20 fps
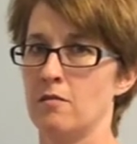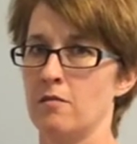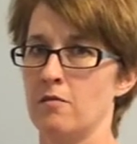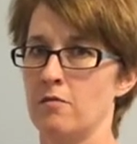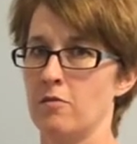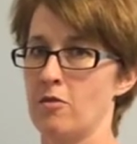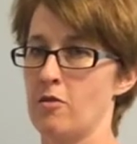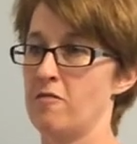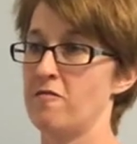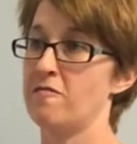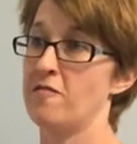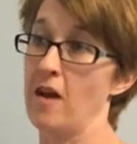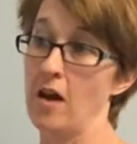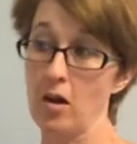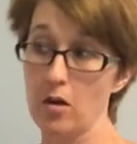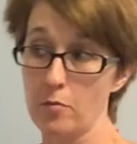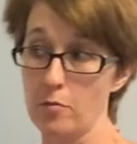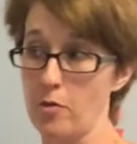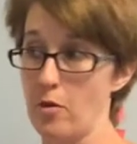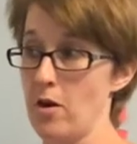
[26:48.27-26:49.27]
for a
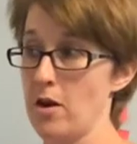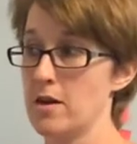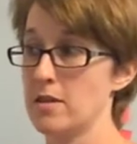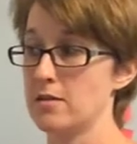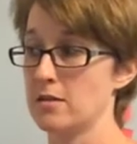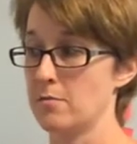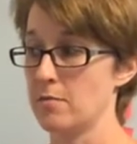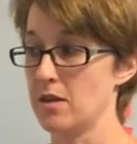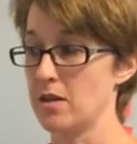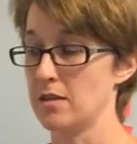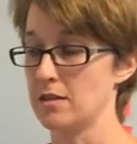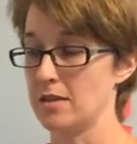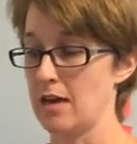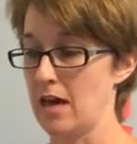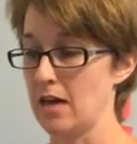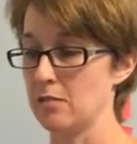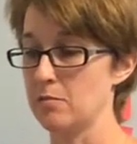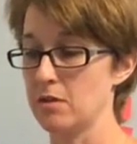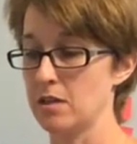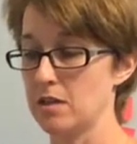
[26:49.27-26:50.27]
fair price. I mean, it's
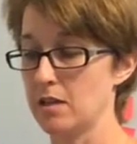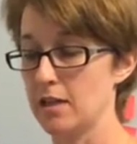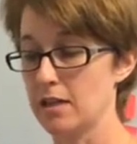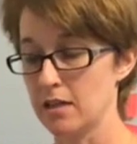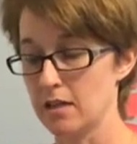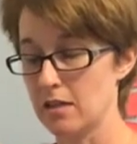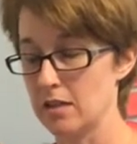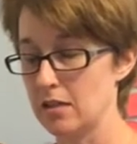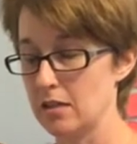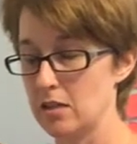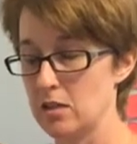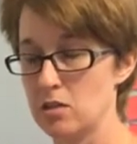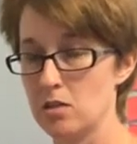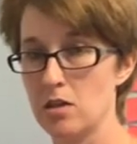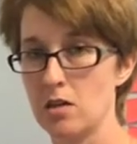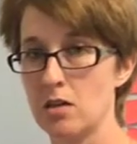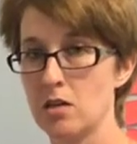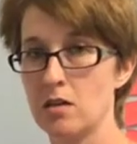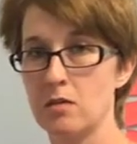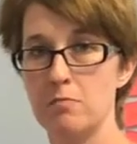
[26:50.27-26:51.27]
got to be like in the
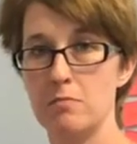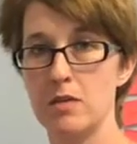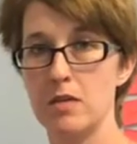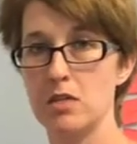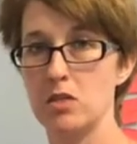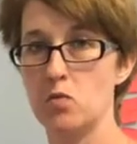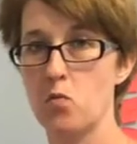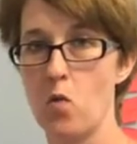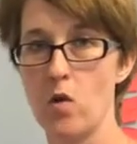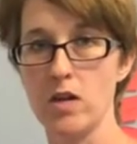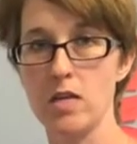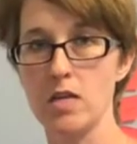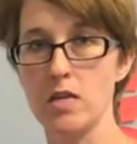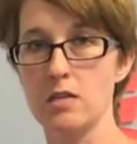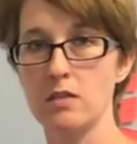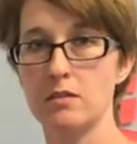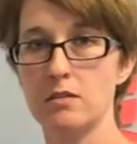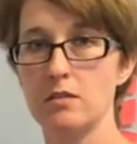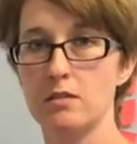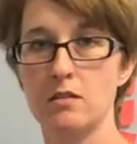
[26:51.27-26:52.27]
mid
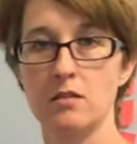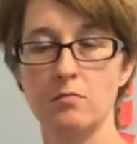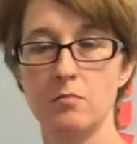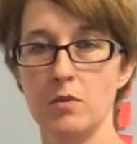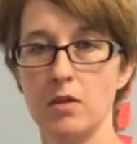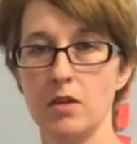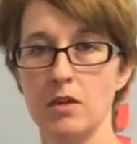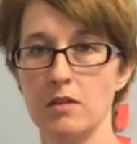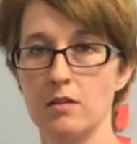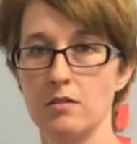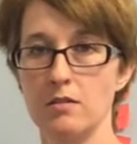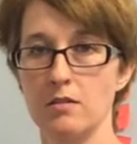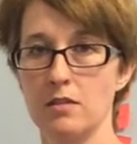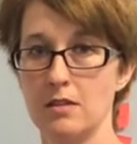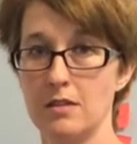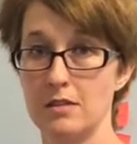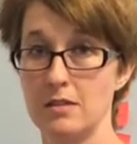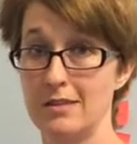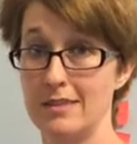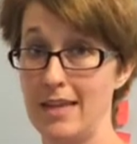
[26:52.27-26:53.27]
20s because
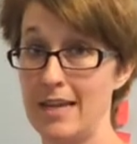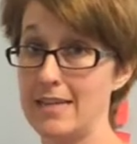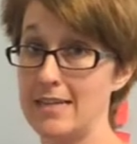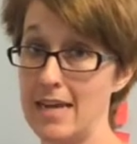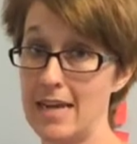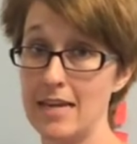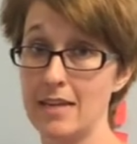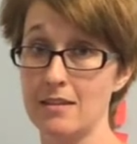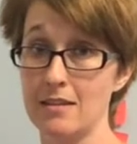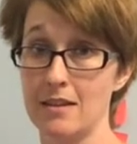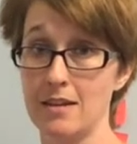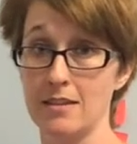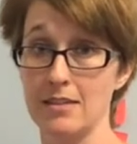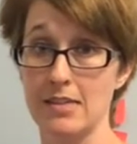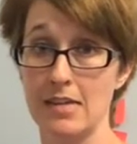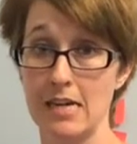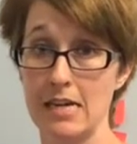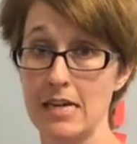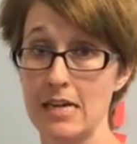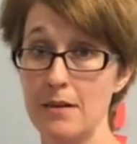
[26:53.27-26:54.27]
they take a lot of
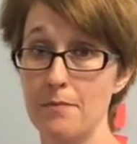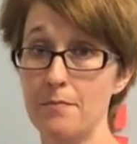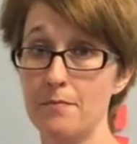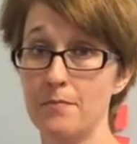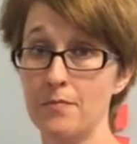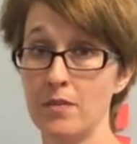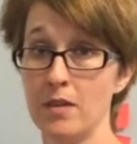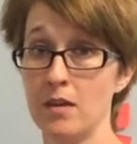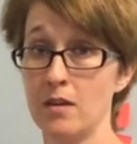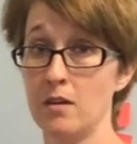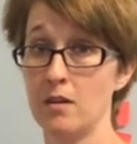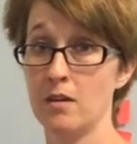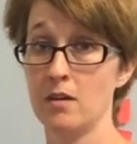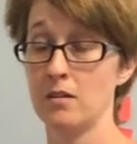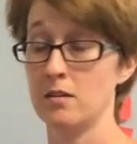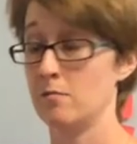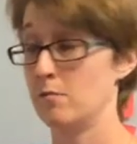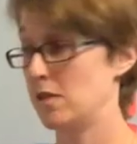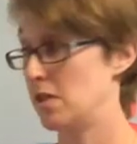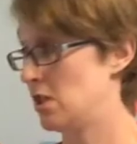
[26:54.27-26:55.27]
time.
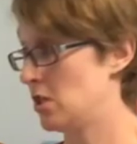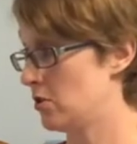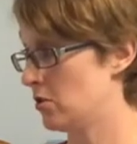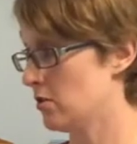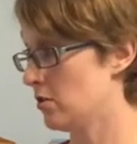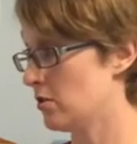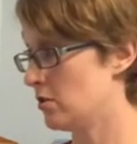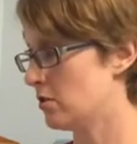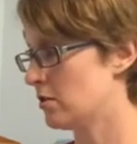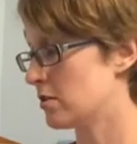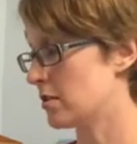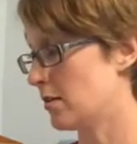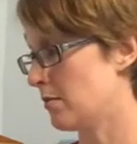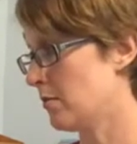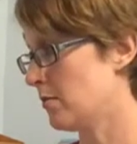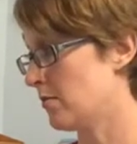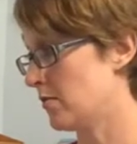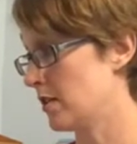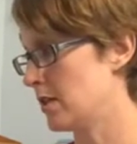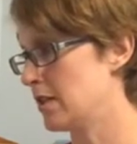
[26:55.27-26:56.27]
The material, some
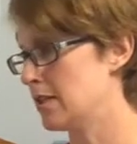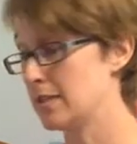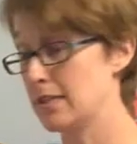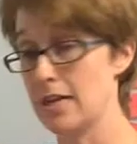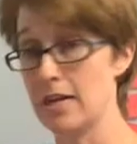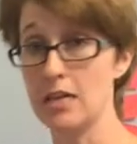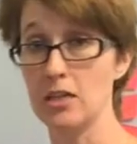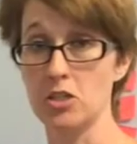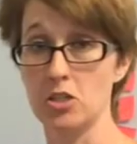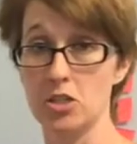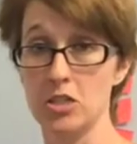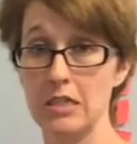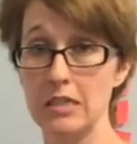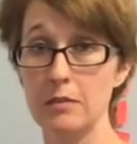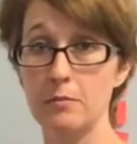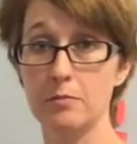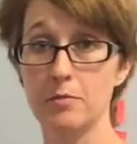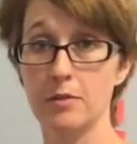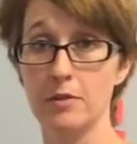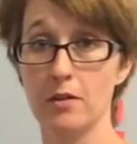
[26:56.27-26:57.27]
of it is not
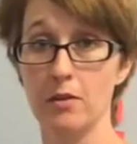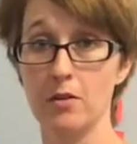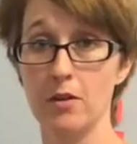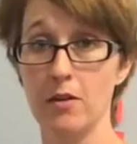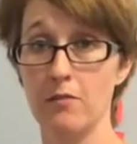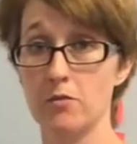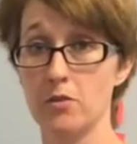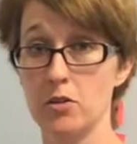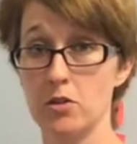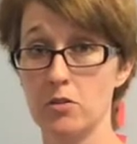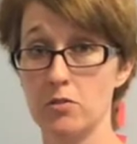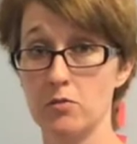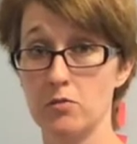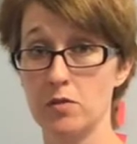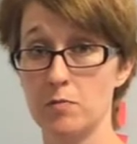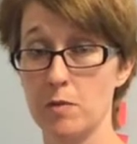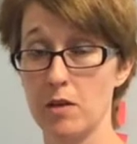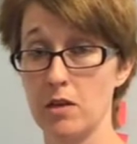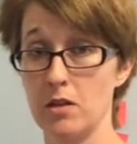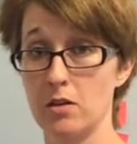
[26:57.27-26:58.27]
cheap. You know, after you
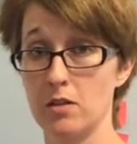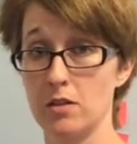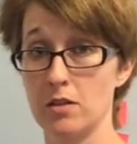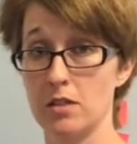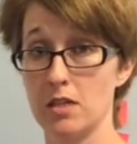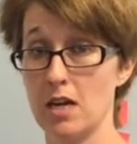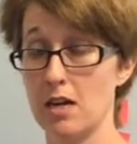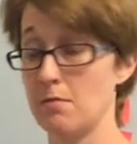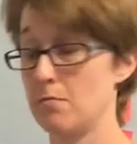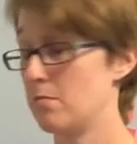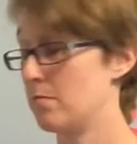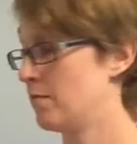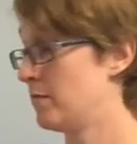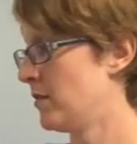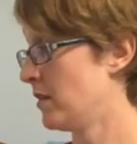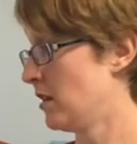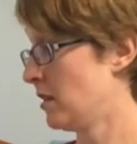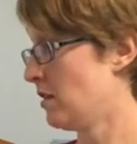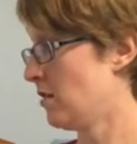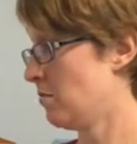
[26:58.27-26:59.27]
spend all the time
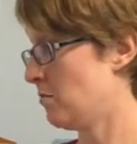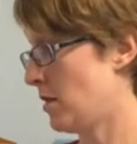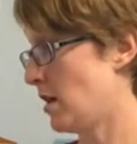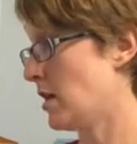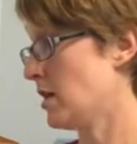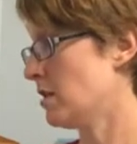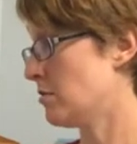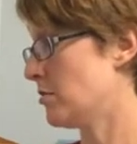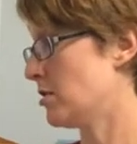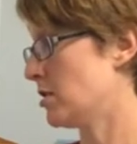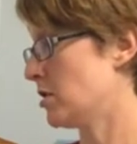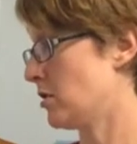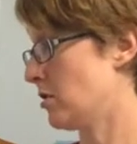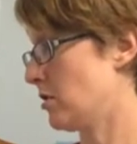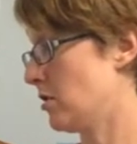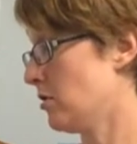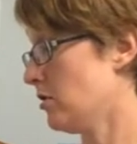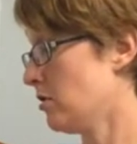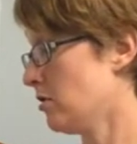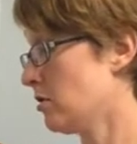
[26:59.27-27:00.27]
buying the
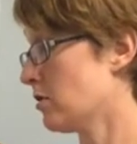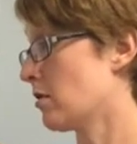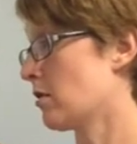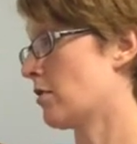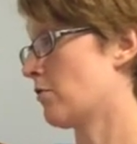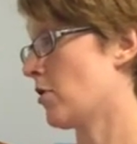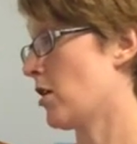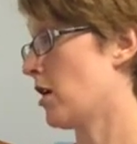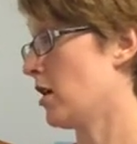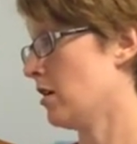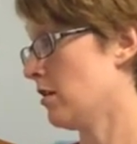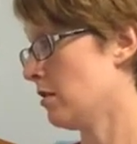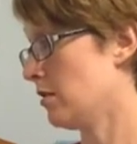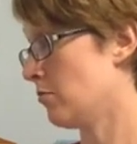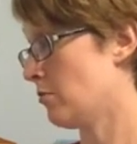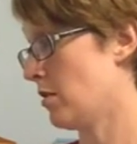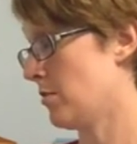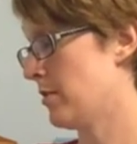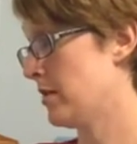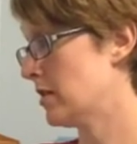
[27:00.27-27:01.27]
material, the thread, the
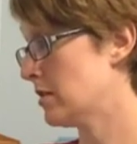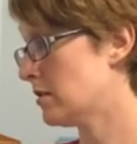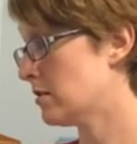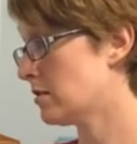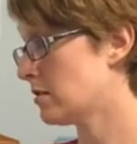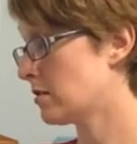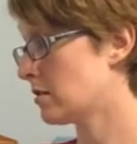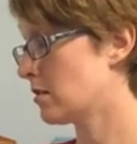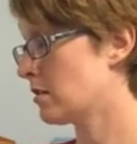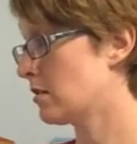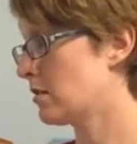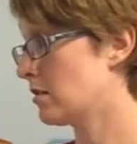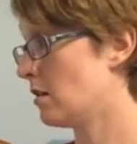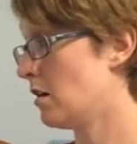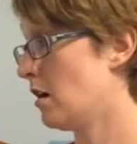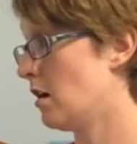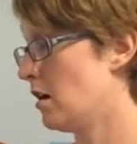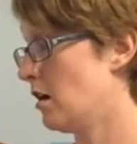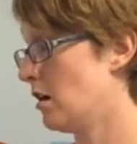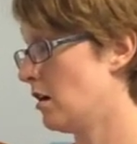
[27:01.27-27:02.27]
ribbons,
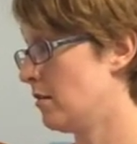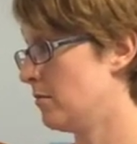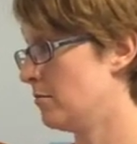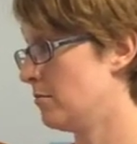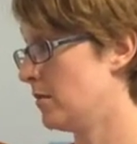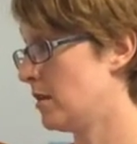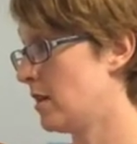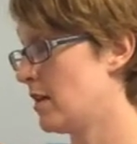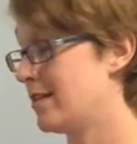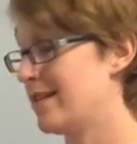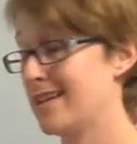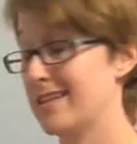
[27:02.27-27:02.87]
um, and